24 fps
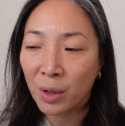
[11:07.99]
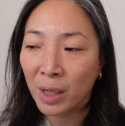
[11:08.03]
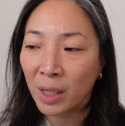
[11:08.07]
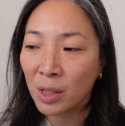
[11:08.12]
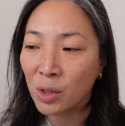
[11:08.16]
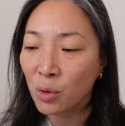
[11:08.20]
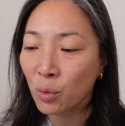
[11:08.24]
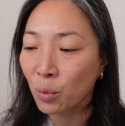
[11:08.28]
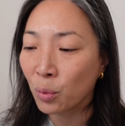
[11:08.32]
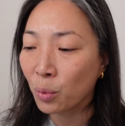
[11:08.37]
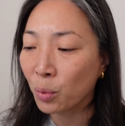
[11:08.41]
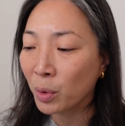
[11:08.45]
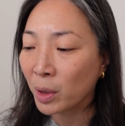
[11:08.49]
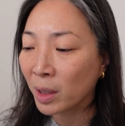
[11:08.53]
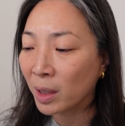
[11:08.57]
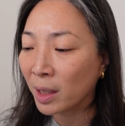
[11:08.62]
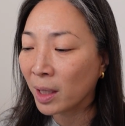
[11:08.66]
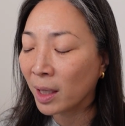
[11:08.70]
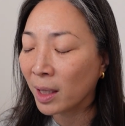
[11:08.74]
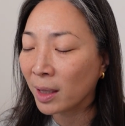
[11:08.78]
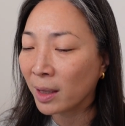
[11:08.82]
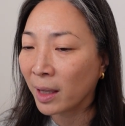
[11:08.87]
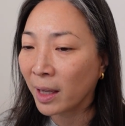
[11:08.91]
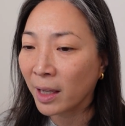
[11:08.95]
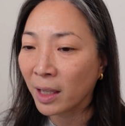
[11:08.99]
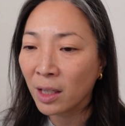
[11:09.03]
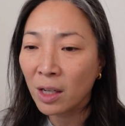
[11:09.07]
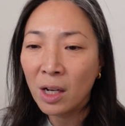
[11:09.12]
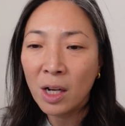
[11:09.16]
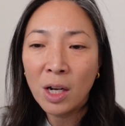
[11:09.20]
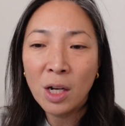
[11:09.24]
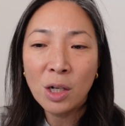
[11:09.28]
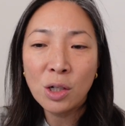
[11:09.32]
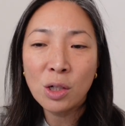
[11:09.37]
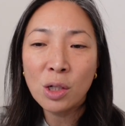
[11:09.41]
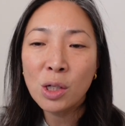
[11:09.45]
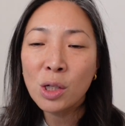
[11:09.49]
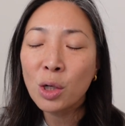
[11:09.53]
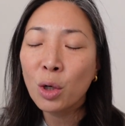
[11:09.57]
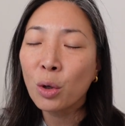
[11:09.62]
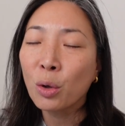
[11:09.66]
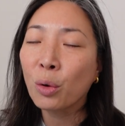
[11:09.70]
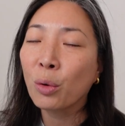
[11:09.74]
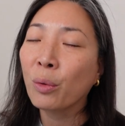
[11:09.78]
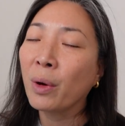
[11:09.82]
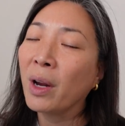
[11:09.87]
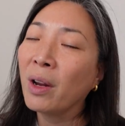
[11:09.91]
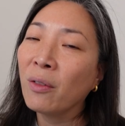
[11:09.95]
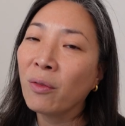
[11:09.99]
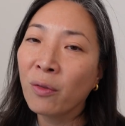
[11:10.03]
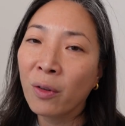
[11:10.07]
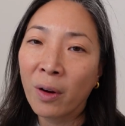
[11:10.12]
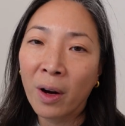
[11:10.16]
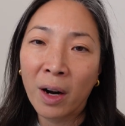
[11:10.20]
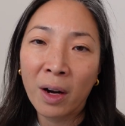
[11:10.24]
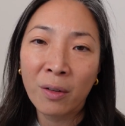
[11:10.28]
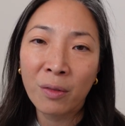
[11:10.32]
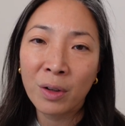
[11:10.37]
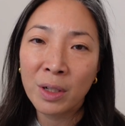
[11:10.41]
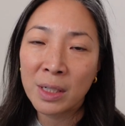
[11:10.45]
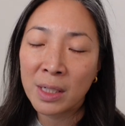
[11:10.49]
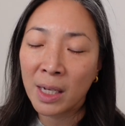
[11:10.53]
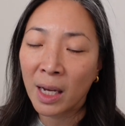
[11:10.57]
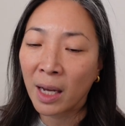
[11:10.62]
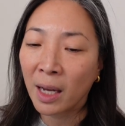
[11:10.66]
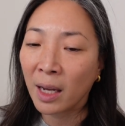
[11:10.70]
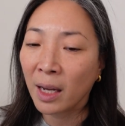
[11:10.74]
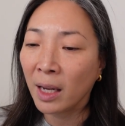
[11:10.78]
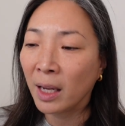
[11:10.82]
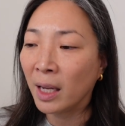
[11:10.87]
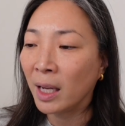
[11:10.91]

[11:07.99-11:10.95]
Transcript: It's really like just great for every day.